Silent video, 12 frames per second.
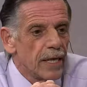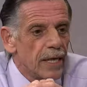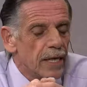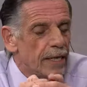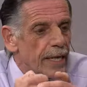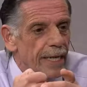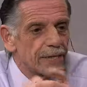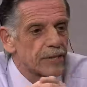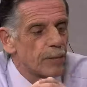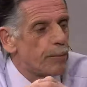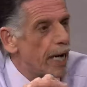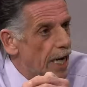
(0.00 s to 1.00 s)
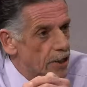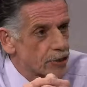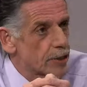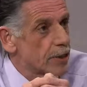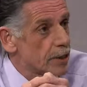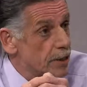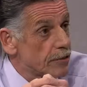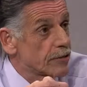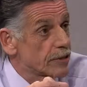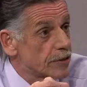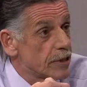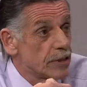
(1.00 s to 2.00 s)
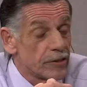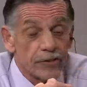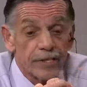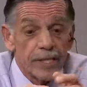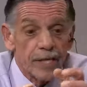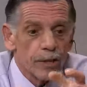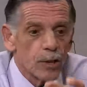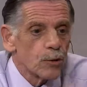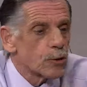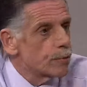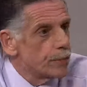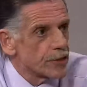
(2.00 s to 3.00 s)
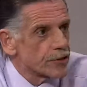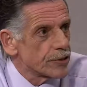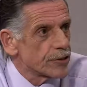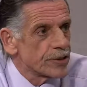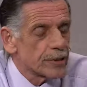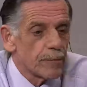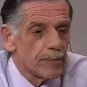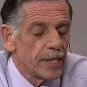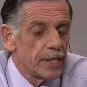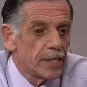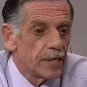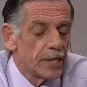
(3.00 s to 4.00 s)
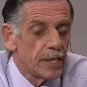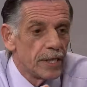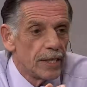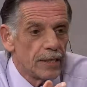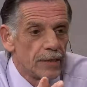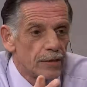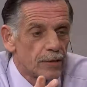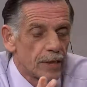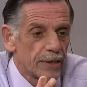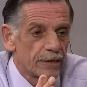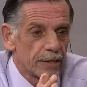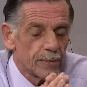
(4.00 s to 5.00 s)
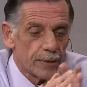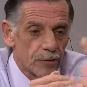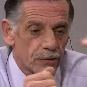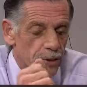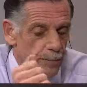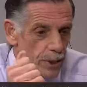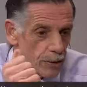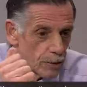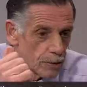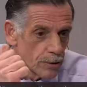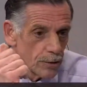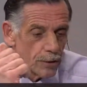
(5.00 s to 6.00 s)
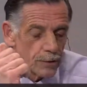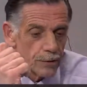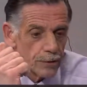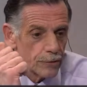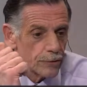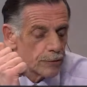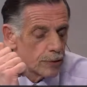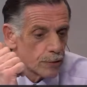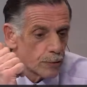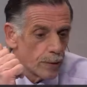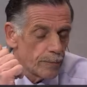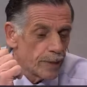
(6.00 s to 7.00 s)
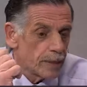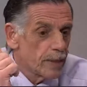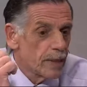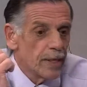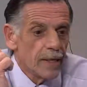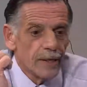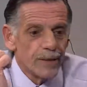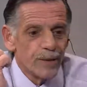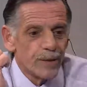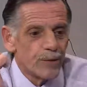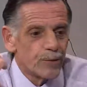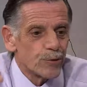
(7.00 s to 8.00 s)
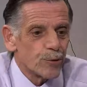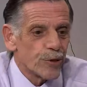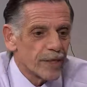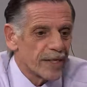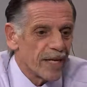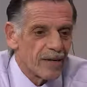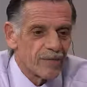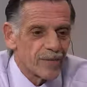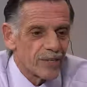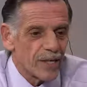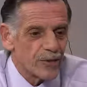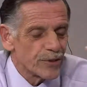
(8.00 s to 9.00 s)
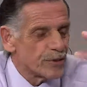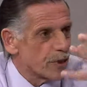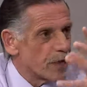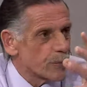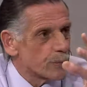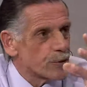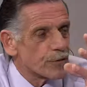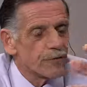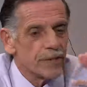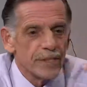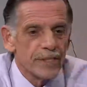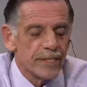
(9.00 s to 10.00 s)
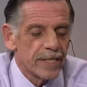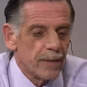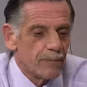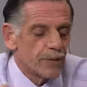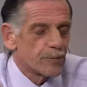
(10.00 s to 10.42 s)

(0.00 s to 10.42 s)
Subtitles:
that's a passion of his, is to get local business to come in here. And I think about Timmy Ahern Equipment. He was working out of his house in North Brookfield. He came to